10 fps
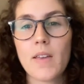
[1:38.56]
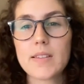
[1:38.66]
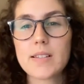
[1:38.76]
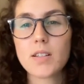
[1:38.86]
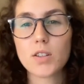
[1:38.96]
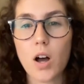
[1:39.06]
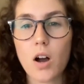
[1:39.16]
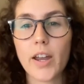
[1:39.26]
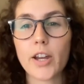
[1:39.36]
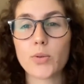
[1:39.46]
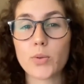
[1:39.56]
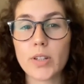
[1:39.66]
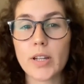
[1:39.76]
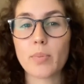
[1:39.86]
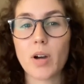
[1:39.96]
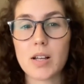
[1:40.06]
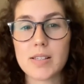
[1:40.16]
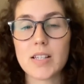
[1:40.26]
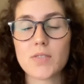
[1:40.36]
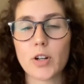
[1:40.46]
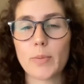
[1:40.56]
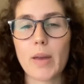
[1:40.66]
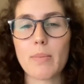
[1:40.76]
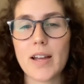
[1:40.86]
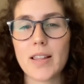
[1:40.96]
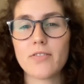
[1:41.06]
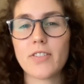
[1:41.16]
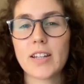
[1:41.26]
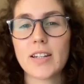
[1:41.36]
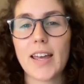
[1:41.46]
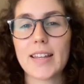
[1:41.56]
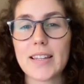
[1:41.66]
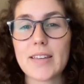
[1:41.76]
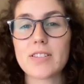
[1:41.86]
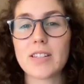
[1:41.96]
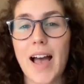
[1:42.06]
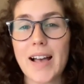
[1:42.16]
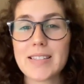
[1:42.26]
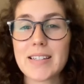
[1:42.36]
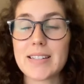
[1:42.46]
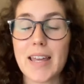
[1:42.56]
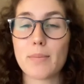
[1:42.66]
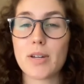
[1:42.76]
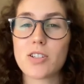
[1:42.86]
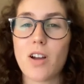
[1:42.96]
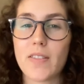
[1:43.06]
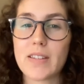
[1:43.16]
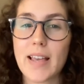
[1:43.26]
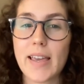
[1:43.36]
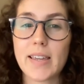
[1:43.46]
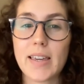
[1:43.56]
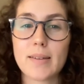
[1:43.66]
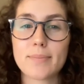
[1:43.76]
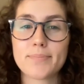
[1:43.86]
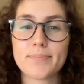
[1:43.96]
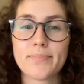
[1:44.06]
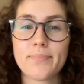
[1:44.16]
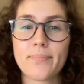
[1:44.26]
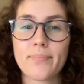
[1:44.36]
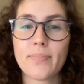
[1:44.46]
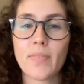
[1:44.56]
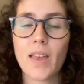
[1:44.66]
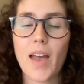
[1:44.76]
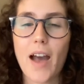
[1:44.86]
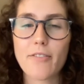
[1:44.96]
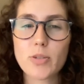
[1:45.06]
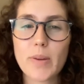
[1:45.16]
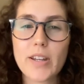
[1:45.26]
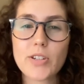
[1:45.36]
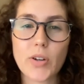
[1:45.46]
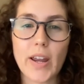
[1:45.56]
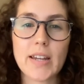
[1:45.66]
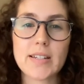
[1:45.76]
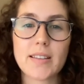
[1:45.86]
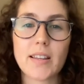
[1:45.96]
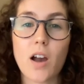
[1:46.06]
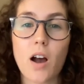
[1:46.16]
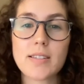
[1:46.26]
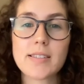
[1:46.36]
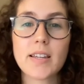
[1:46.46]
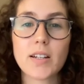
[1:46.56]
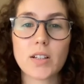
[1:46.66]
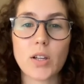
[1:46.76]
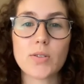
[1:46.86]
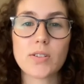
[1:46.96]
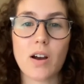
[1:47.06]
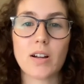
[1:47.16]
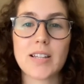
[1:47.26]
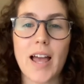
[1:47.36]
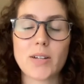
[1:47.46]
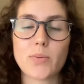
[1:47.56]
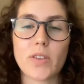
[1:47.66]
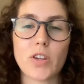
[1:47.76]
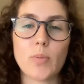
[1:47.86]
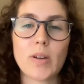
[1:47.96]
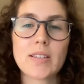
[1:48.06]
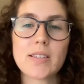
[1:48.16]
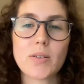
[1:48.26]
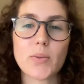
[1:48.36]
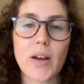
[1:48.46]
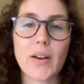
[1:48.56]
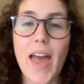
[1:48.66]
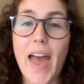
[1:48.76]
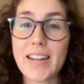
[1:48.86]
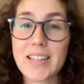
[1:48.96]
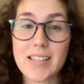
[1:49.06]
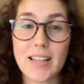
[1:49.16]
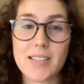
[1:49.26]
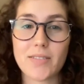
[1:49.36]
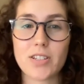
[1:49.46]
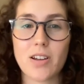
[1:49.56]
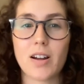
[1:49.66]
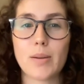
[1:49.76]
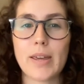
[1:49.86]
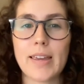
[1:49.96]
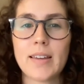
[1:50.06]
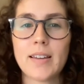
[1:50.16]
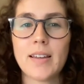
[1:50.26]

This is a long and grueling process for a baby elephant and leaves lasting damage on the psyche. After being trained, the constant close contact with humans without any sense of autonomy